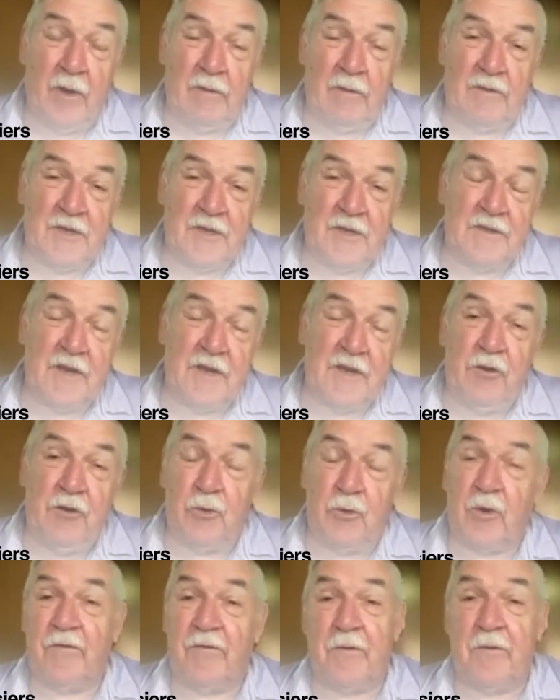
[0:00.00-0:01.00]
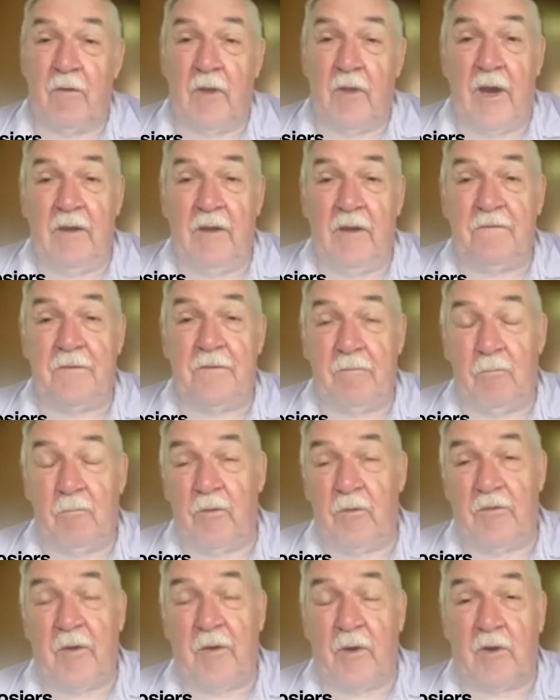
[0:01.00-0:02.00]
Since I knew her for life and
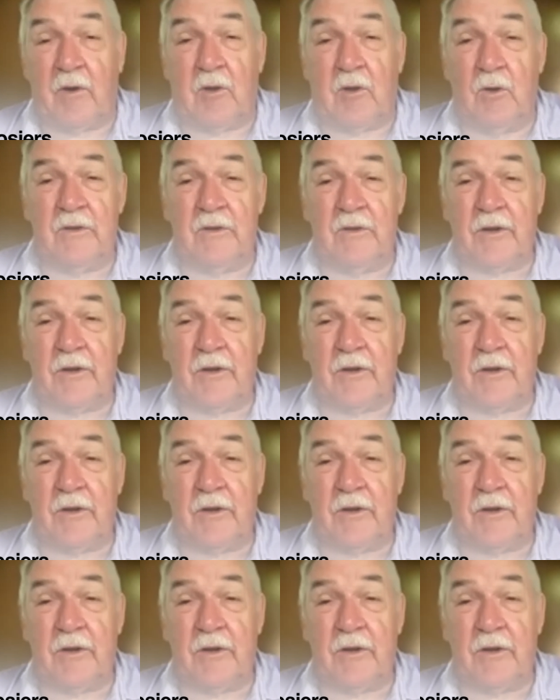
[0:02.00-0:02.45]
was very close